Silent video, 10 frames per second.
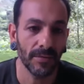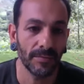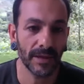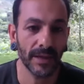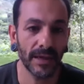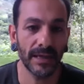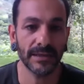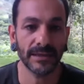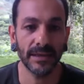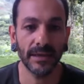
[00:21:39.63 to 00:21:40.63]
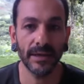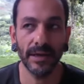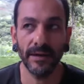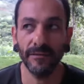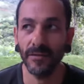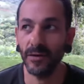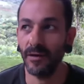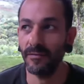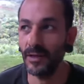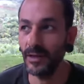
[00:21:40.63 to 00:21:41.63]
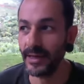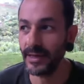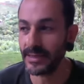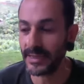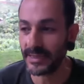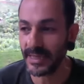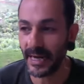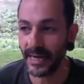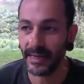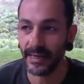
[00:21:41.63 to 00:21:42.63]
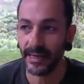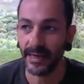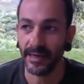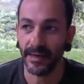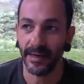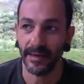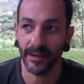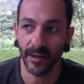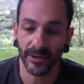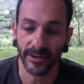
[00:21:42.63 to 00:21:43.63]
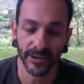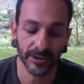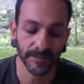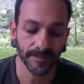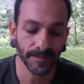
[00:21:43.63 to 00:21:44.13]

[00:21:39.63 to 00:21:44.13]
because if you look at society in larger